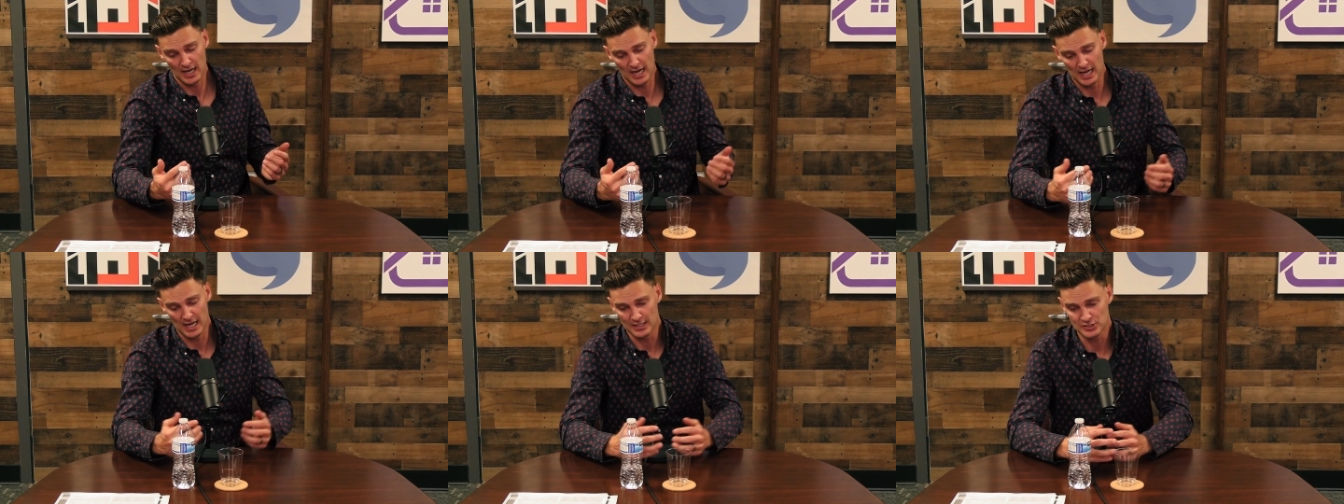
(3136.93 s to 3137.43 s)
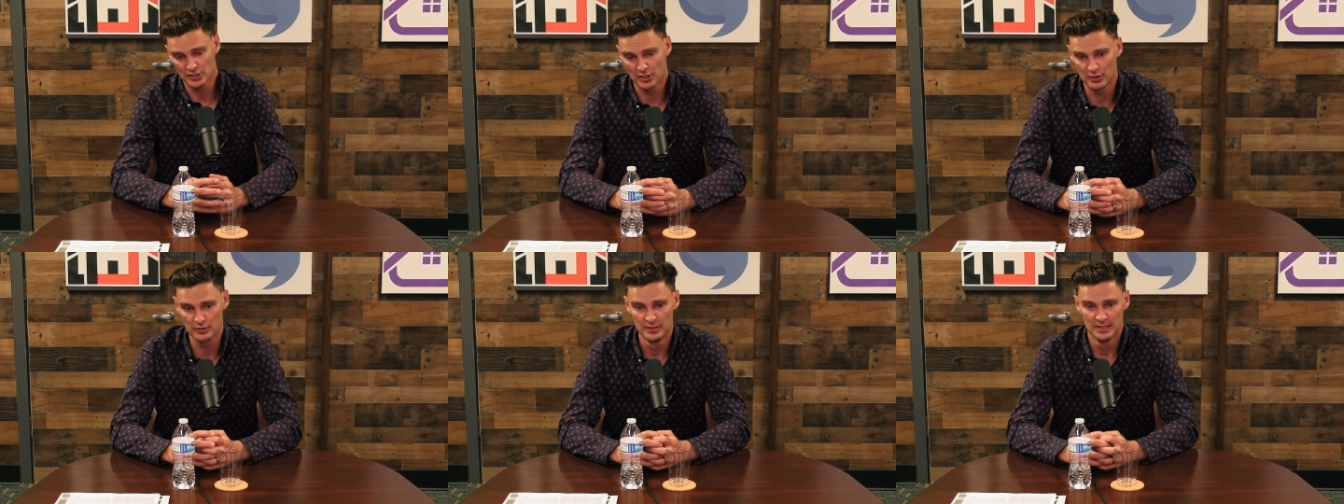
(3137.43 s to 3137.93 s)
Uh,
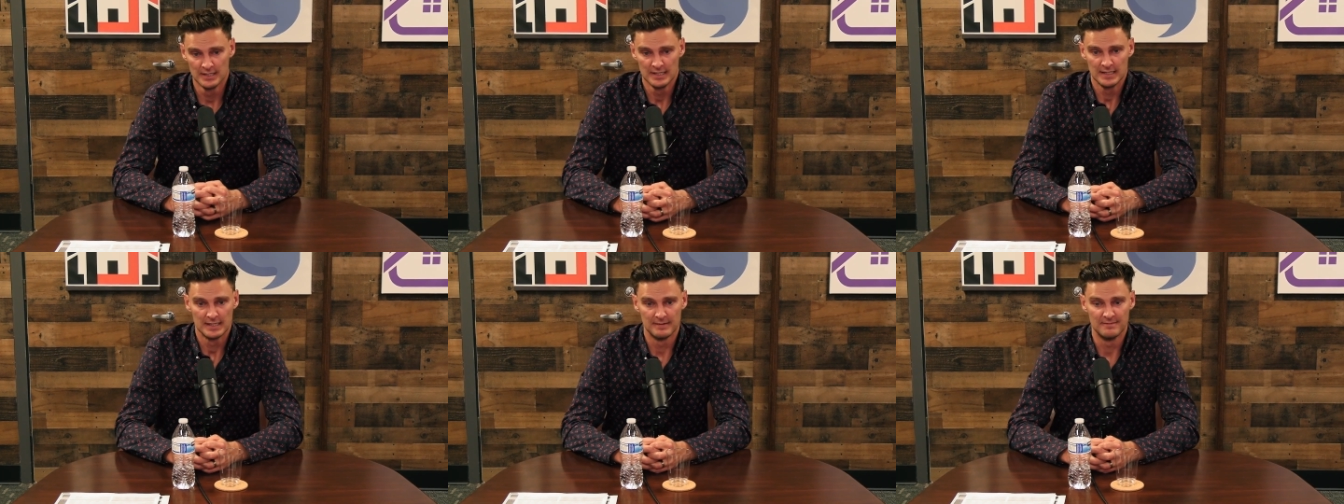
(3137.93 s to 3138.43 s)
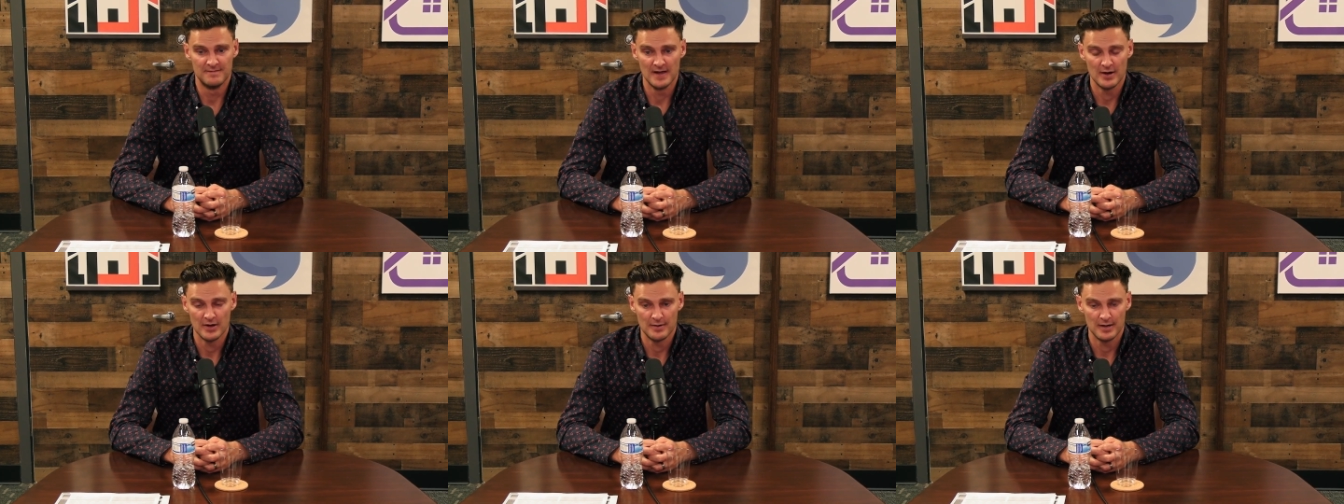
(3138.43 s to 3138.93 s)
so
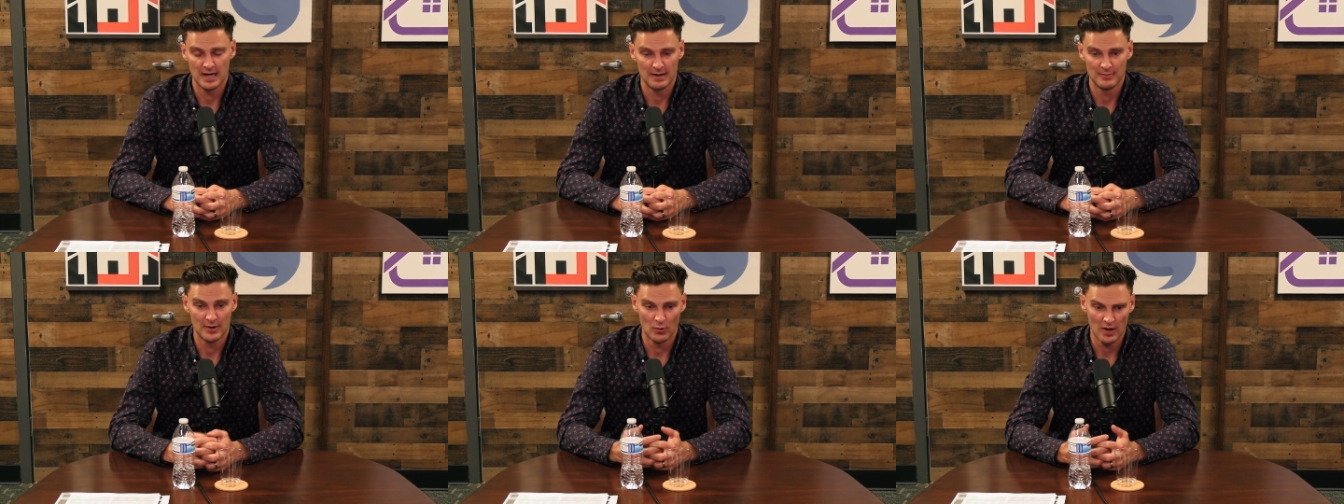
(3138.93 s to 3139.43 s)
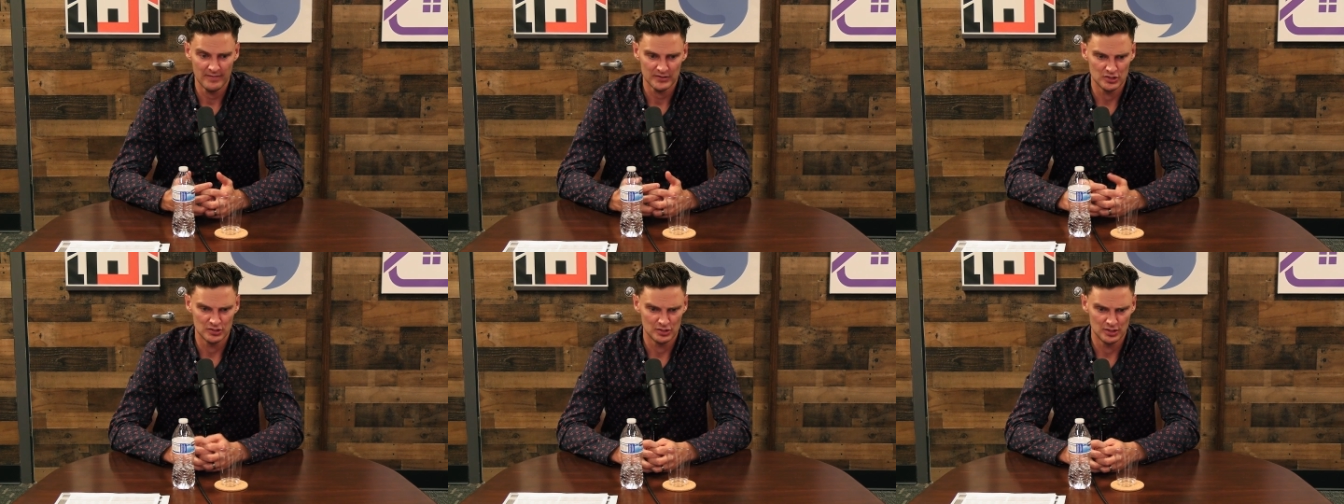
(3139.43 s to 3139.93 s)
very, uh, my wife
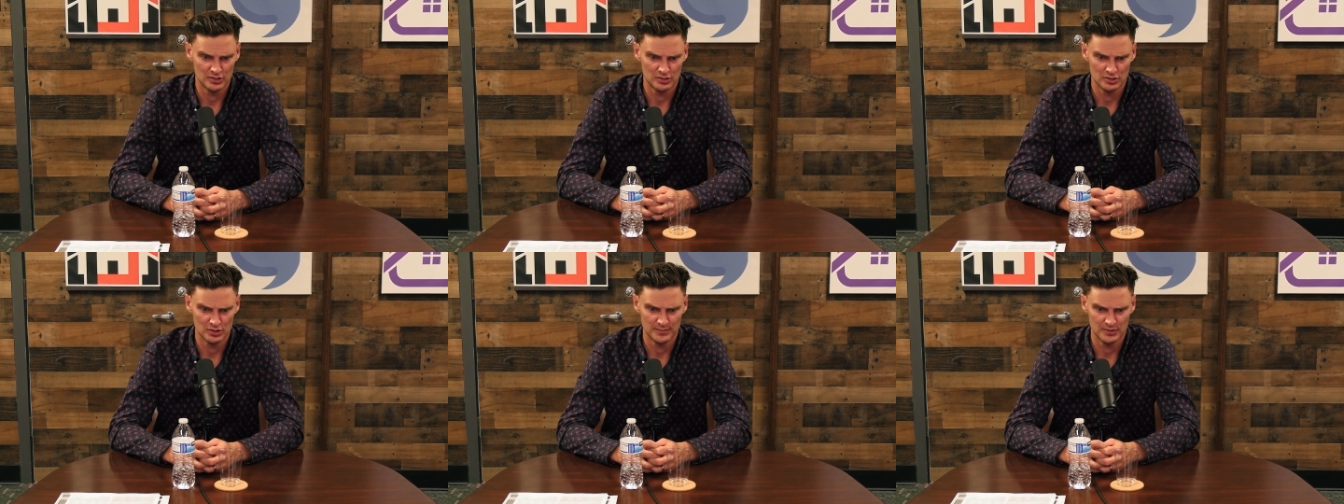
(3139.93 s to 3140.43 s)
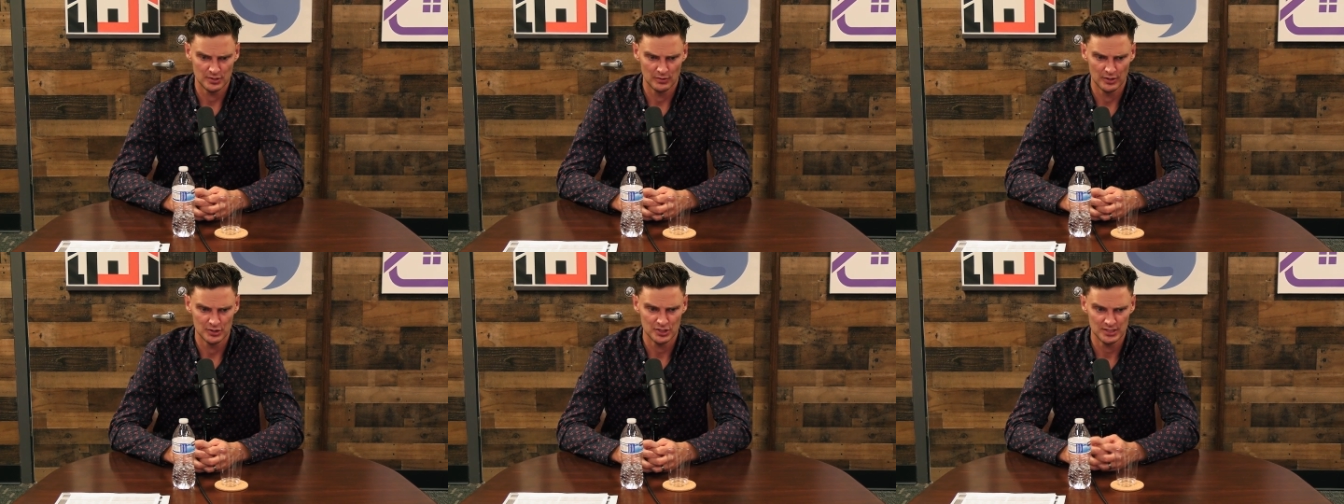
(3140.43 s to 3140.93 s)
actually introduced me to
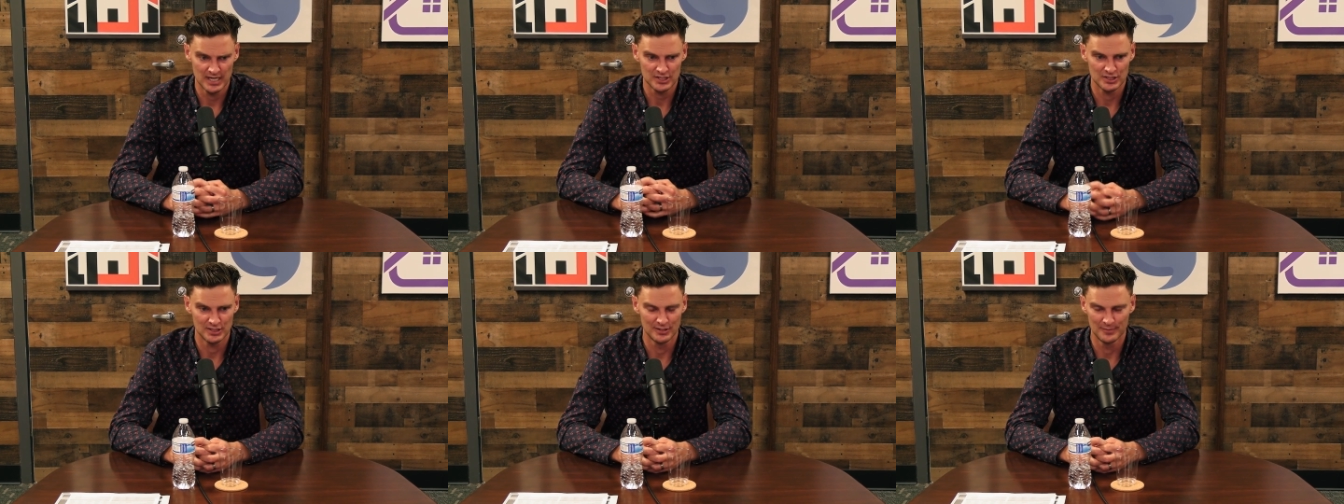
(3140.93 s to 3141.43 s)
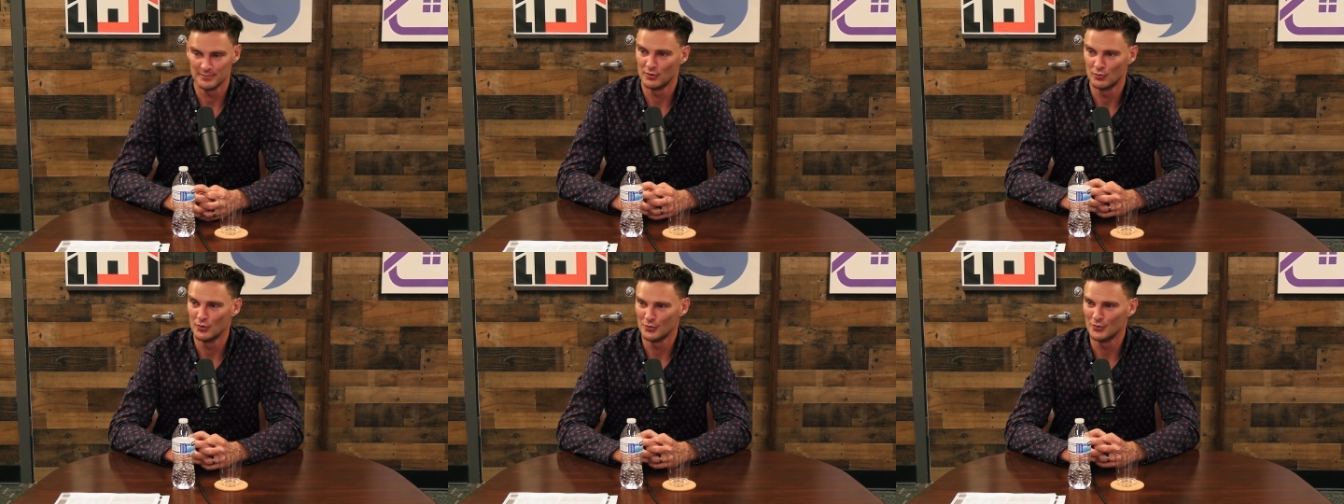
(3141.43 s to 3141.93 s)
her. She's actually a little bit
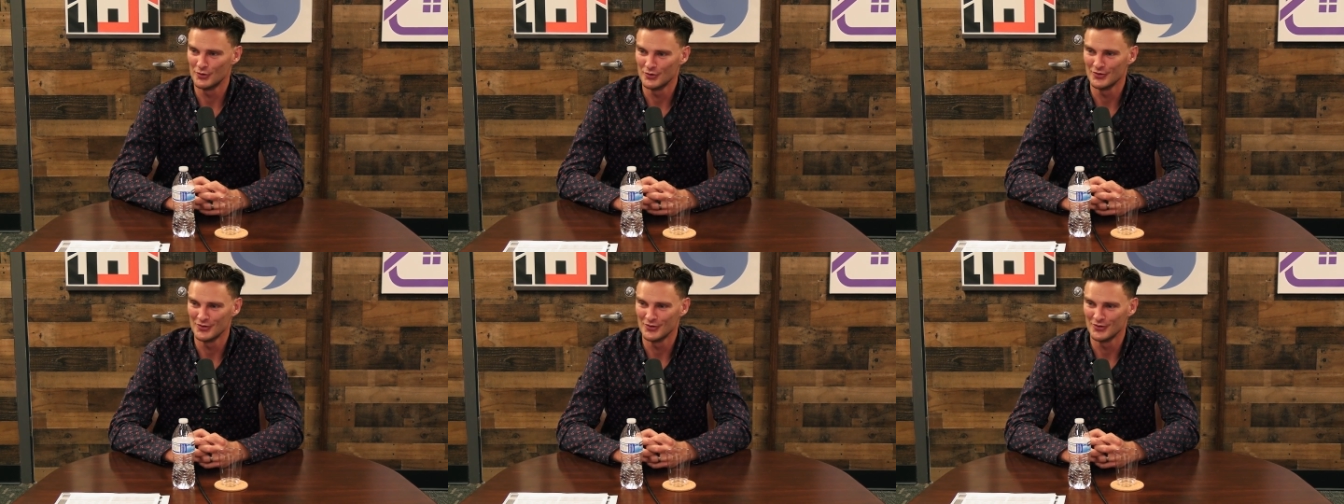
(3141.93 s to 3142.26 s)
more woo woo